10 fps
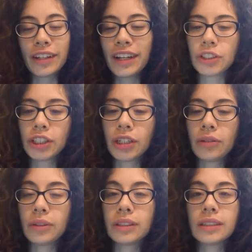She
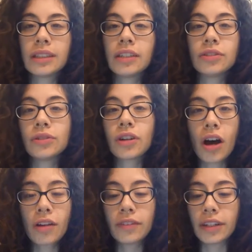was sent to a
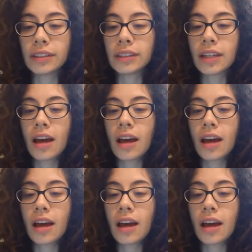convent.